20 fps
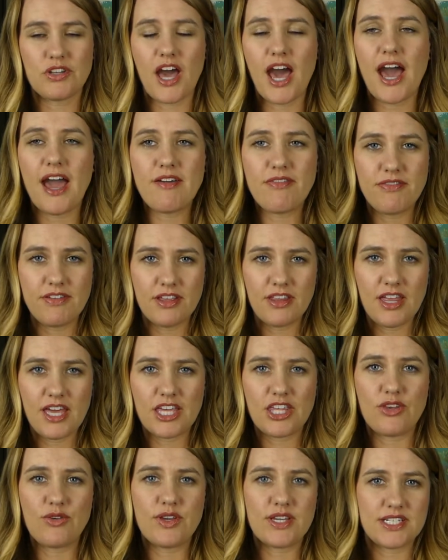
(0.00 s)
I feel
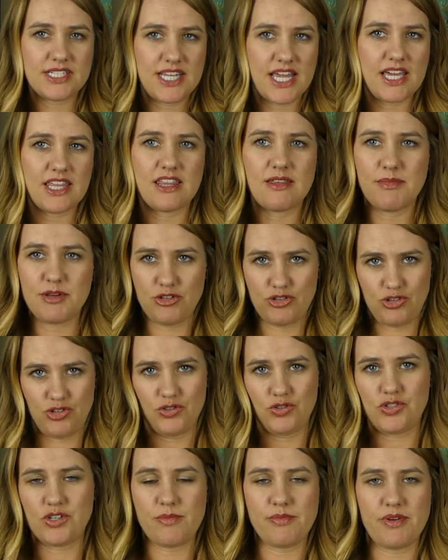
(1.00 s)
like you can take them as
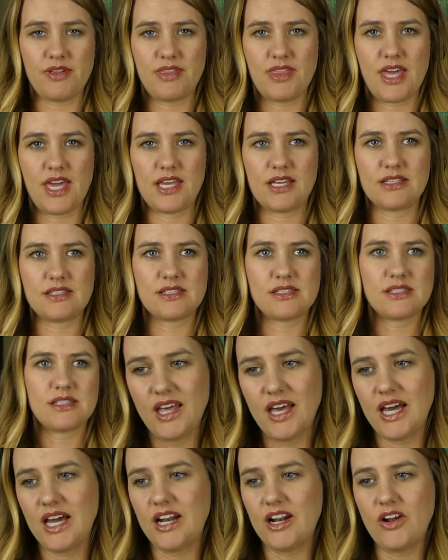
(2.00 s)
two separate things.
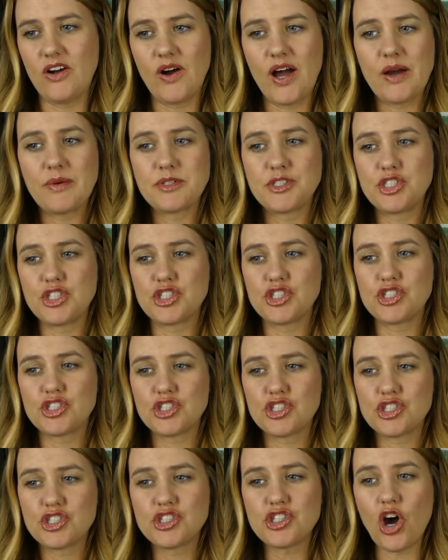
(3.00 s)
I don't know, I was just
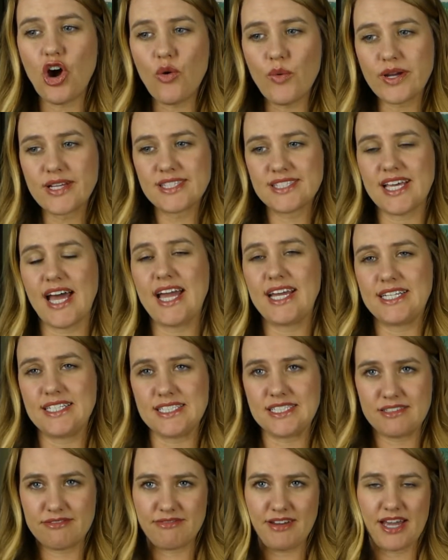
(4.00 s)
so
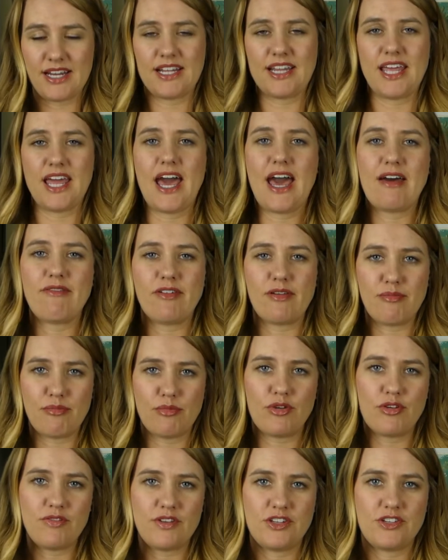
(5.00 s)
excited to finally have a
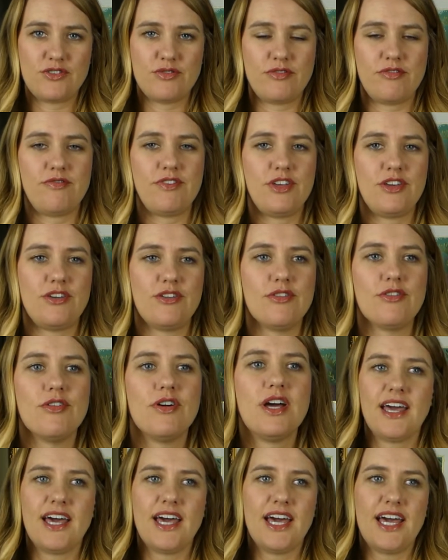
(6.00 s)
movie to review
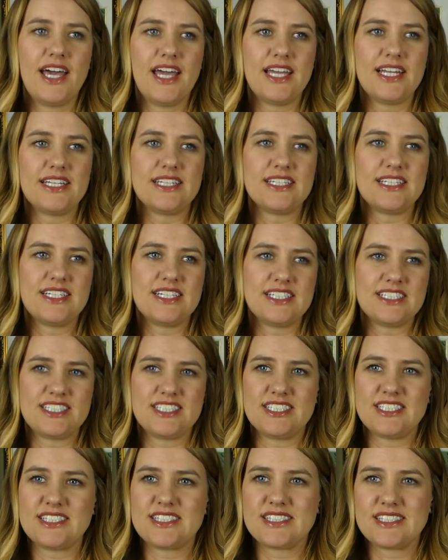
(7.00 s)
and it
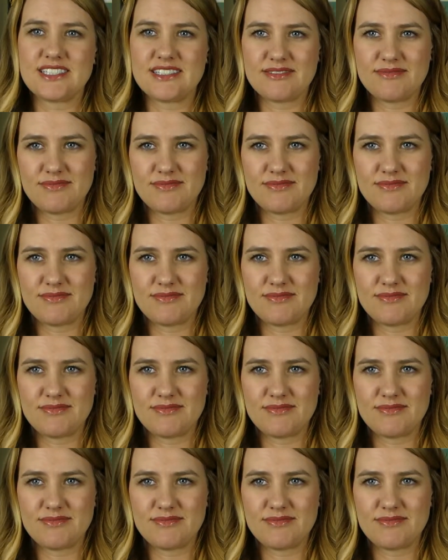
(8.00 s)
just...